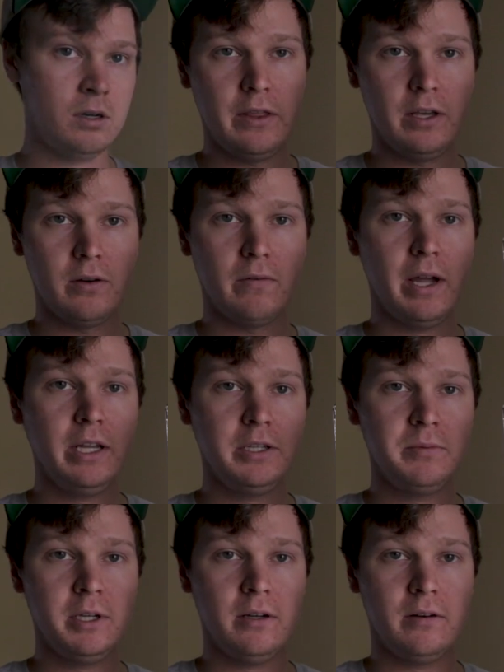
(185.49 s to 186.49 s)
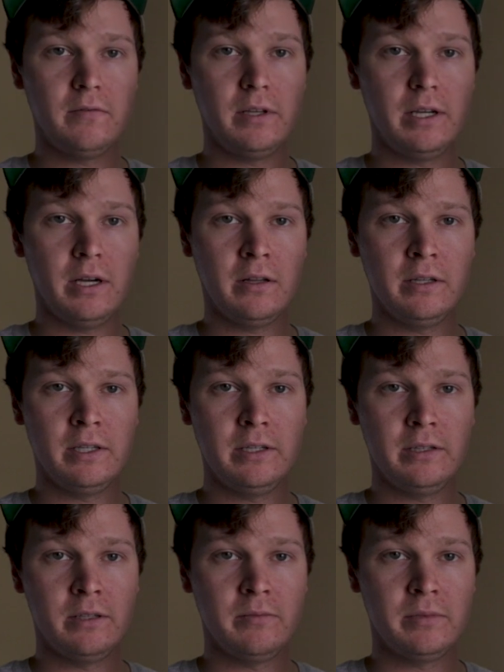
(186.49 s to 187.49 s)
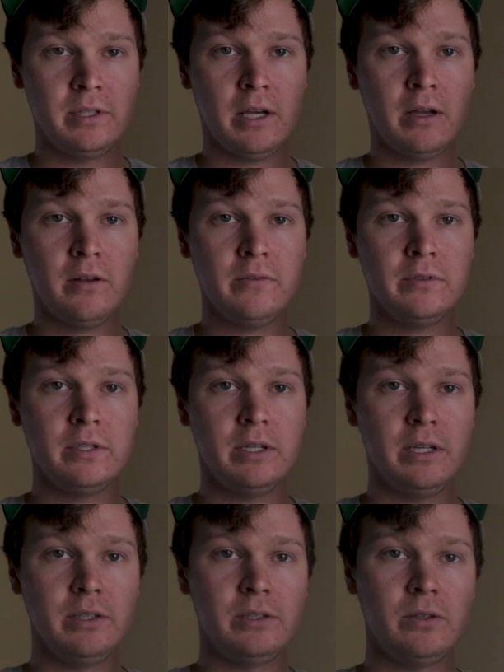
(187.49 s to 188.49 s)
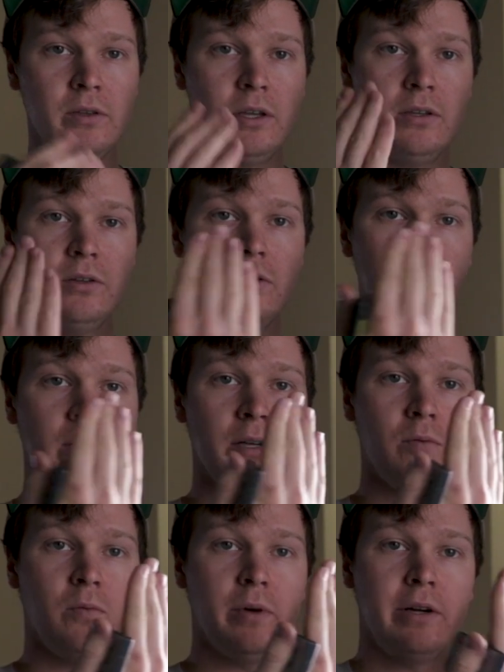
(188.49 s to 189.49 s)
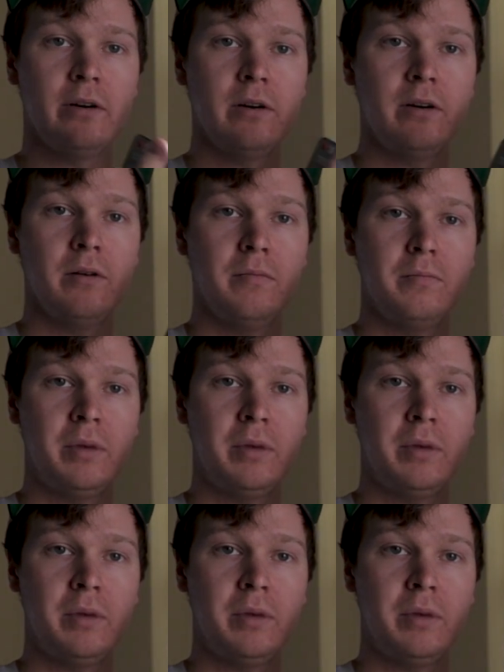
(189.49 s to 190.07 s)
And the arrangement of the LEDs themselves is so that you don't get weird